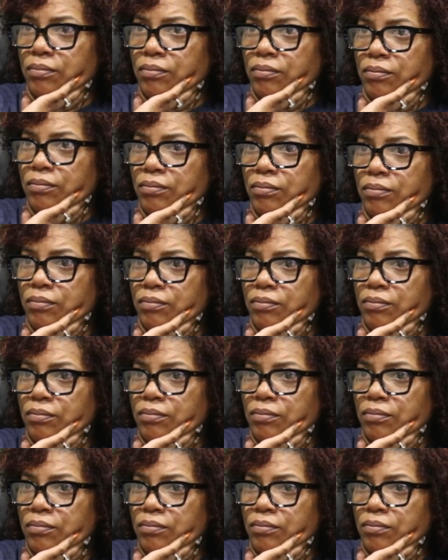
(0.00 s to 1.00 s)

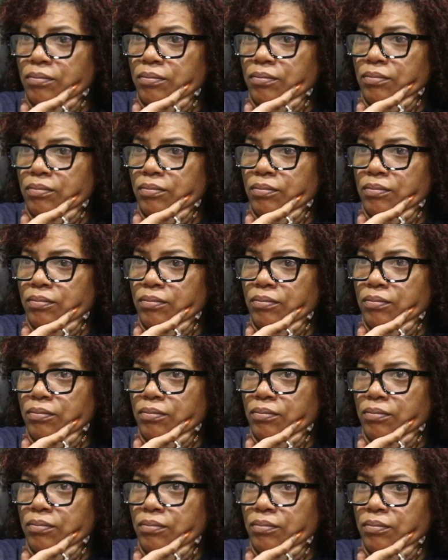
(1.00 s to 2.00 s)

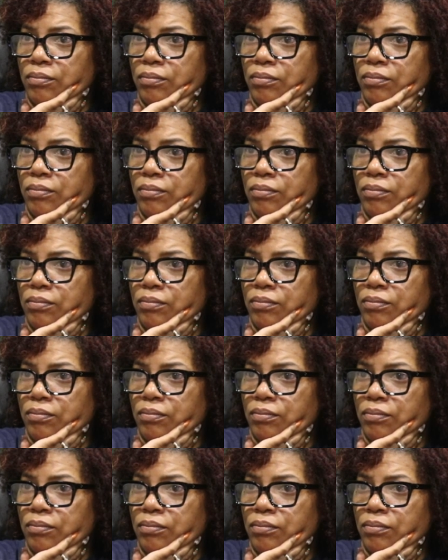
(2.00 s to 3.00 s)

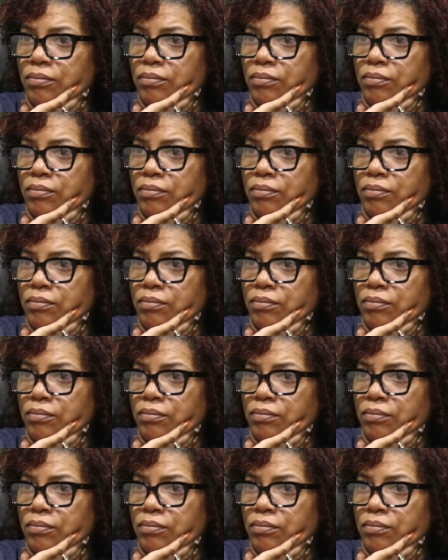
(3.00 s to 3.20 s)
(silent)